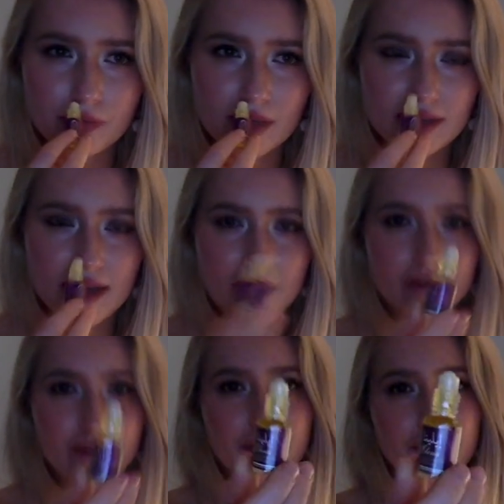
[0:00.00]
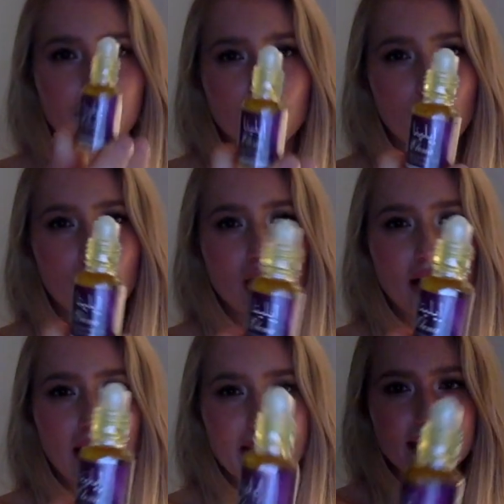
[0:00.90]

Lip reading: type of perfume oil. I can